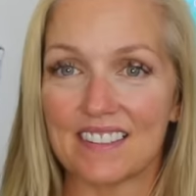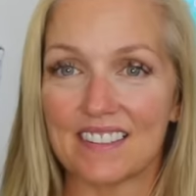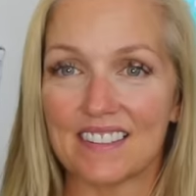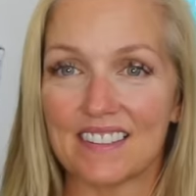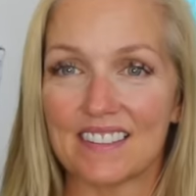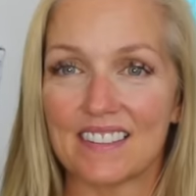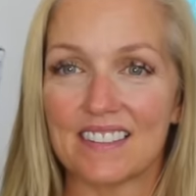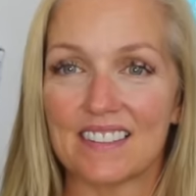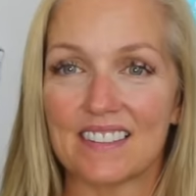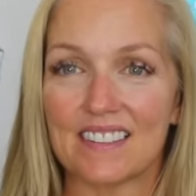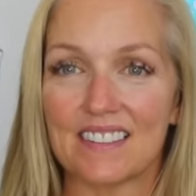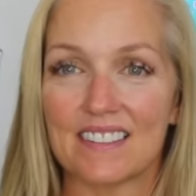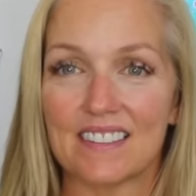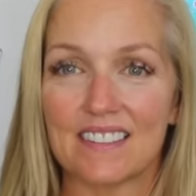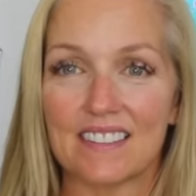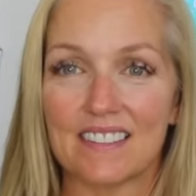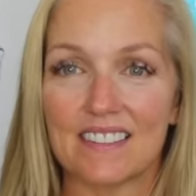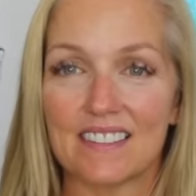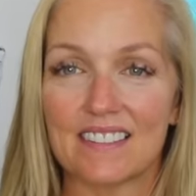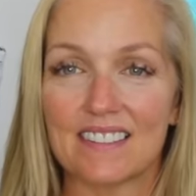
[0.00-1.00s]

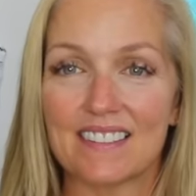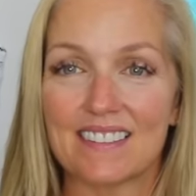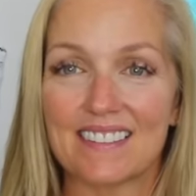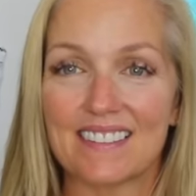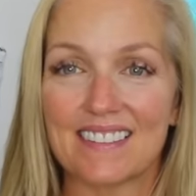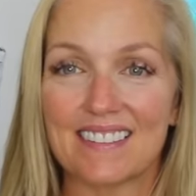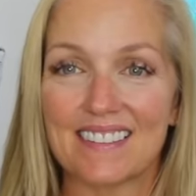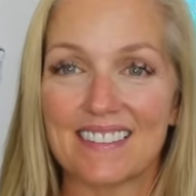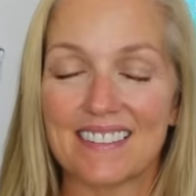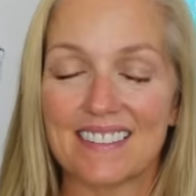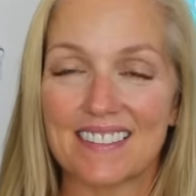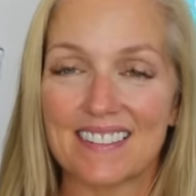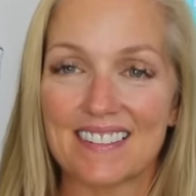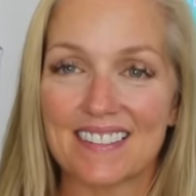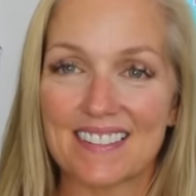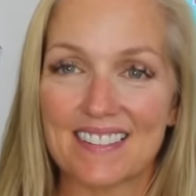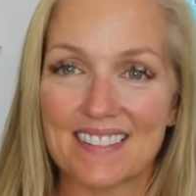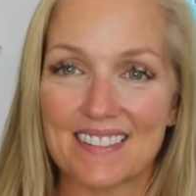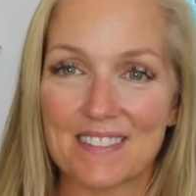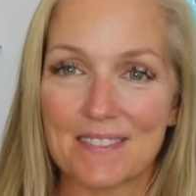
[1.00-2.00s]

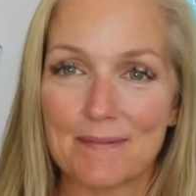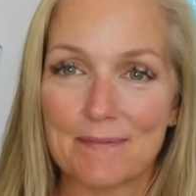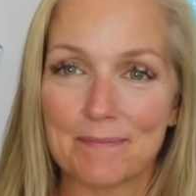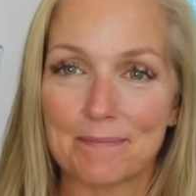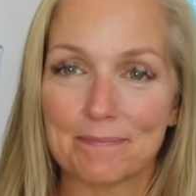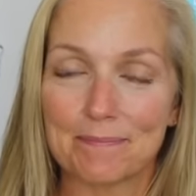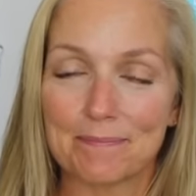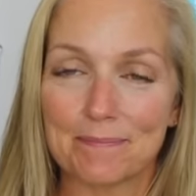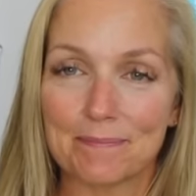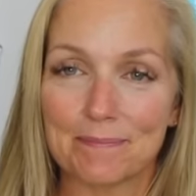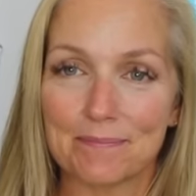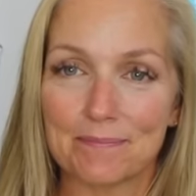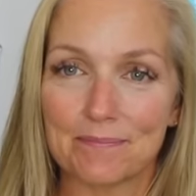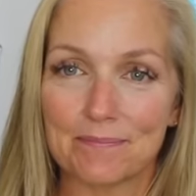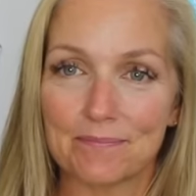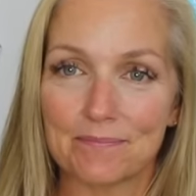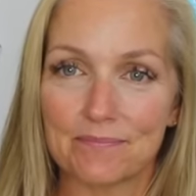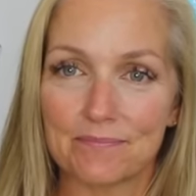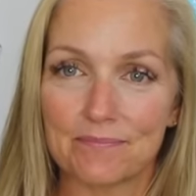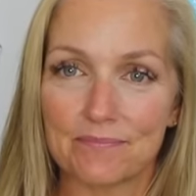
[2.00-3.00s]

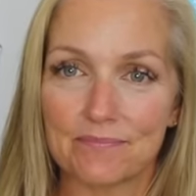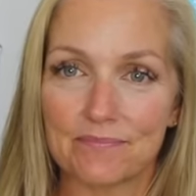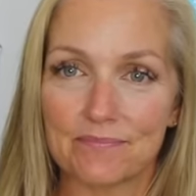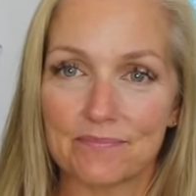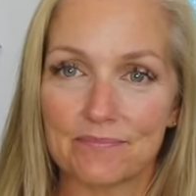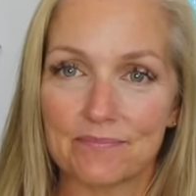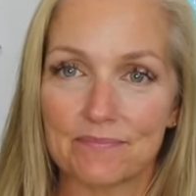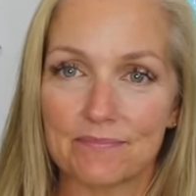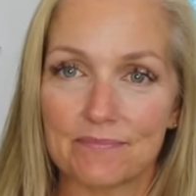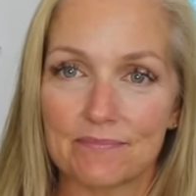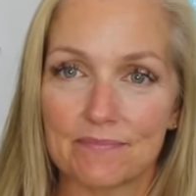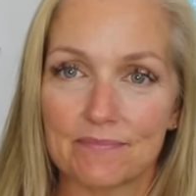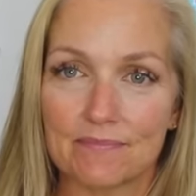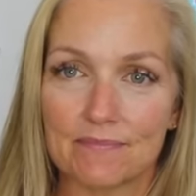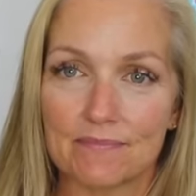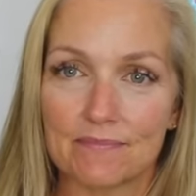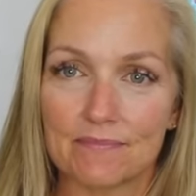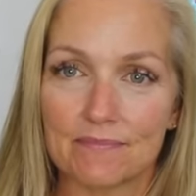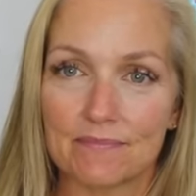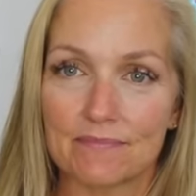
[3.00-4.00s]

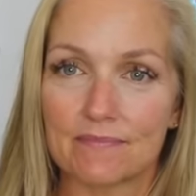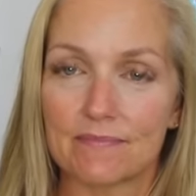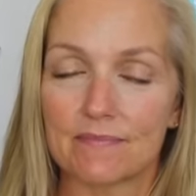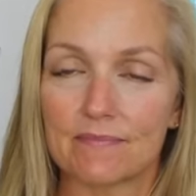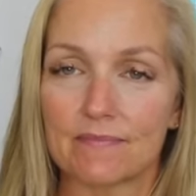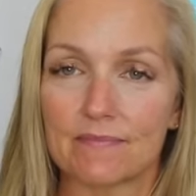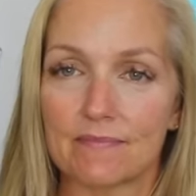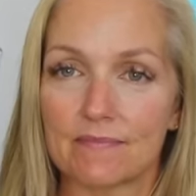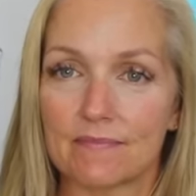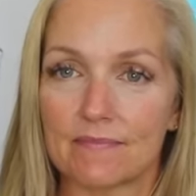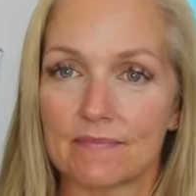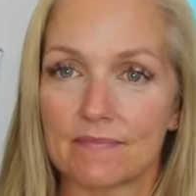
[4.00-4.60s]
(not speaking)